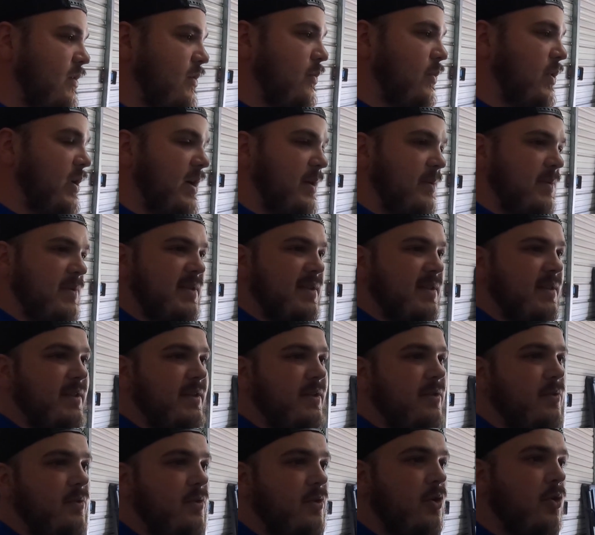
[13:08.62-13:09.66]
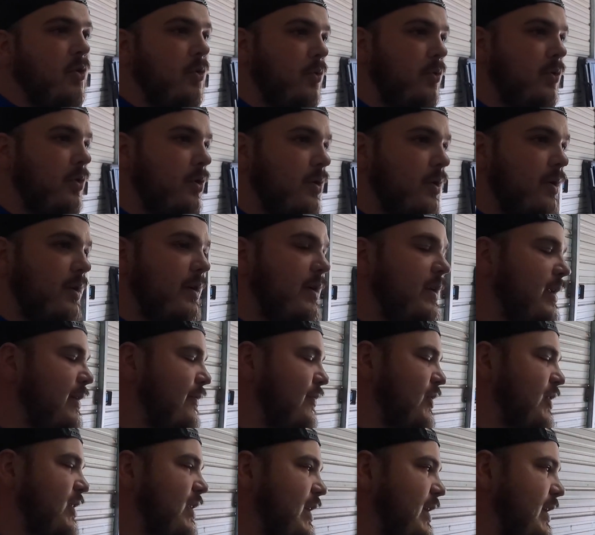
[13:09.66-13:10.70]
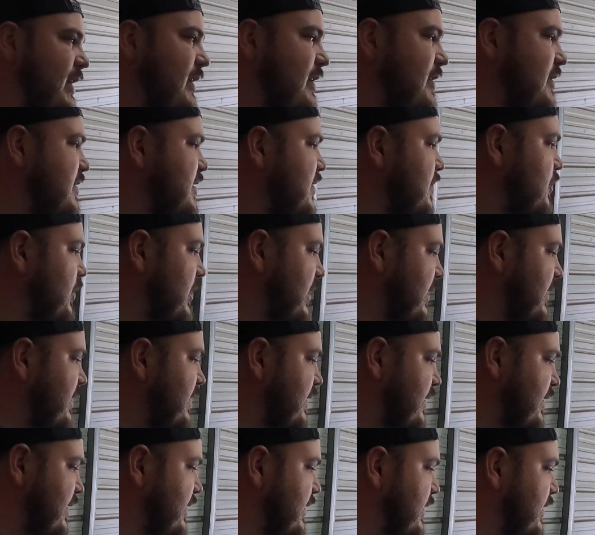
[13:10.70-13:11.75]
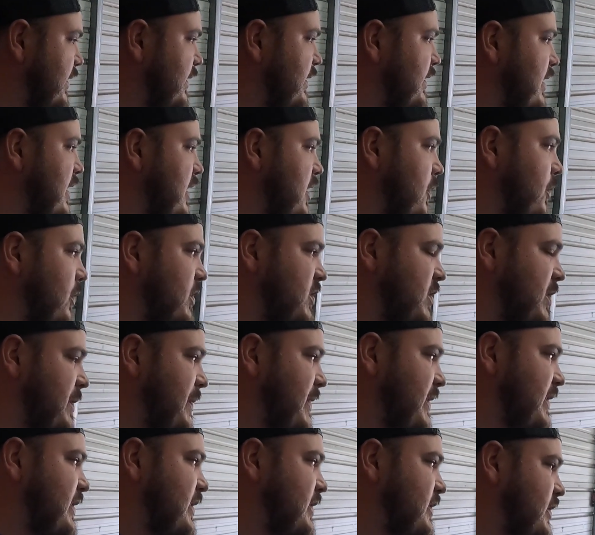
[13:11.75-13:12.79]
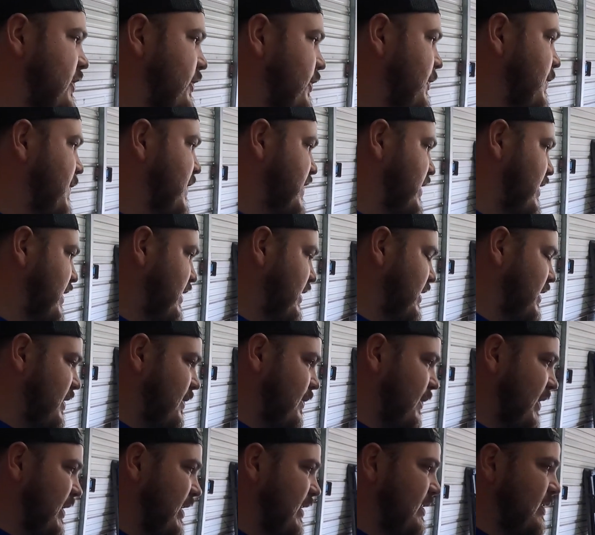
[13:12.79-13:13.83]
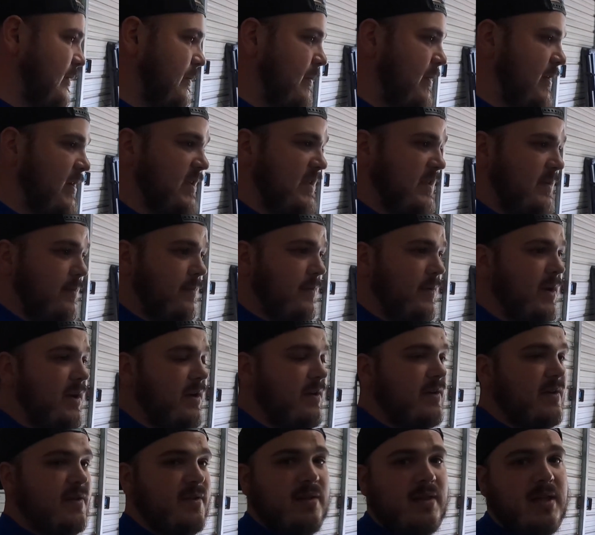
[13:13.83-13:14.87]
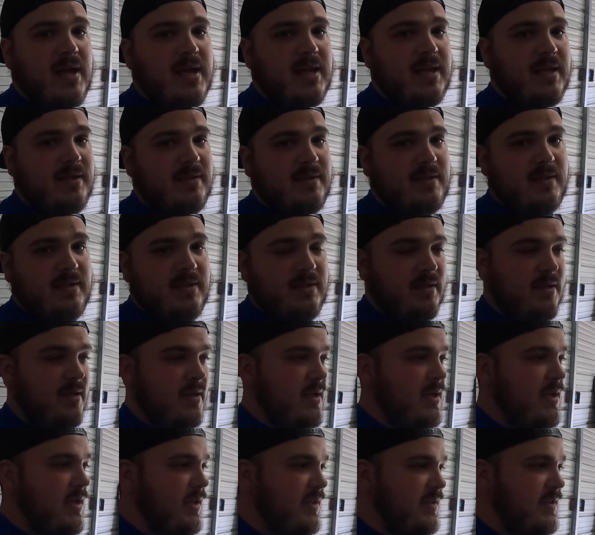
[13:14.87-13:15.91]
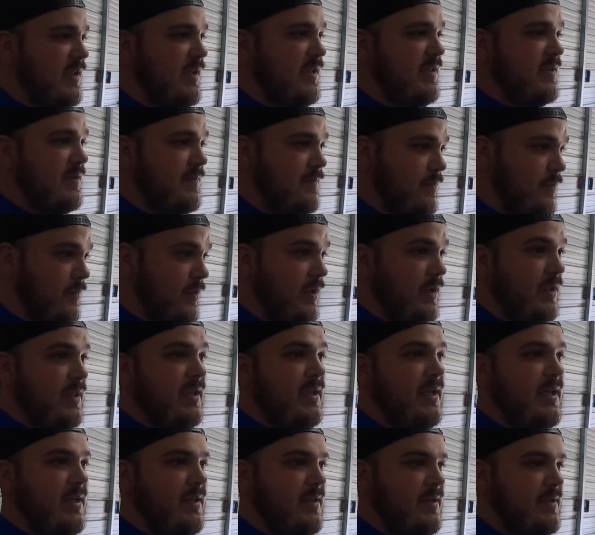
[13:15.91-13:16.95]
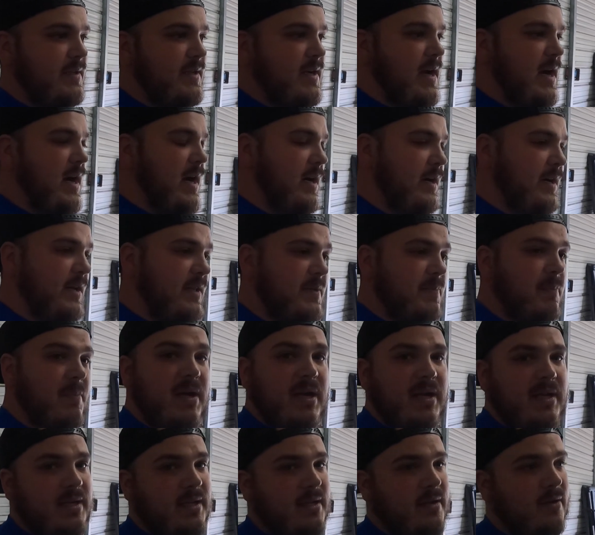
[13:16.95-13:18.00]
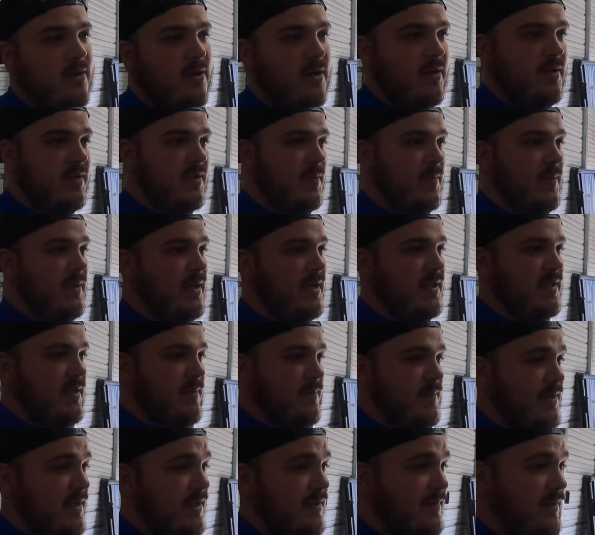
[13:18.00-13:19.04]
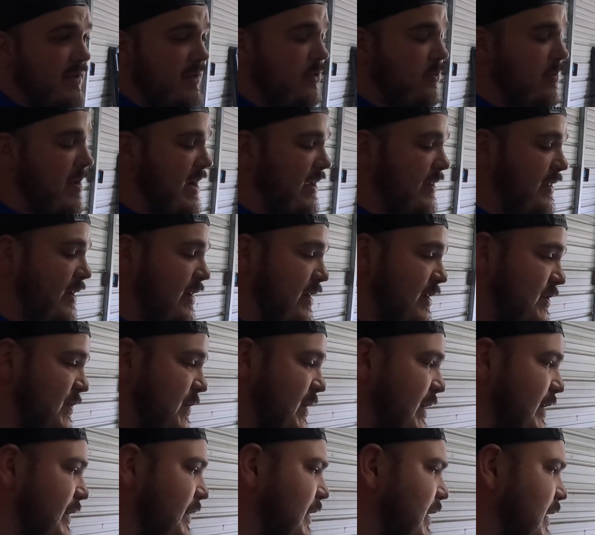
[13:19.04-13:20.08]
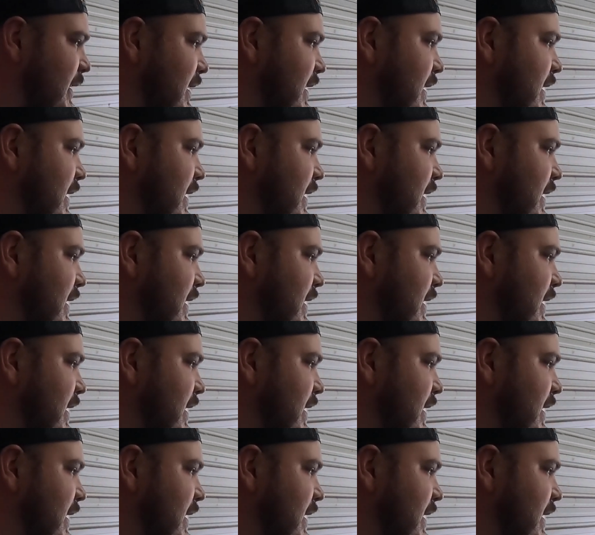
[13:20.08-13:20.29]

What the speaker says: where it was a little cooler and different things with once we put the tubes in and we get because the rear is liking to it's really hitting the tire, it's biting it hard, so we got some stuff to do back there as well.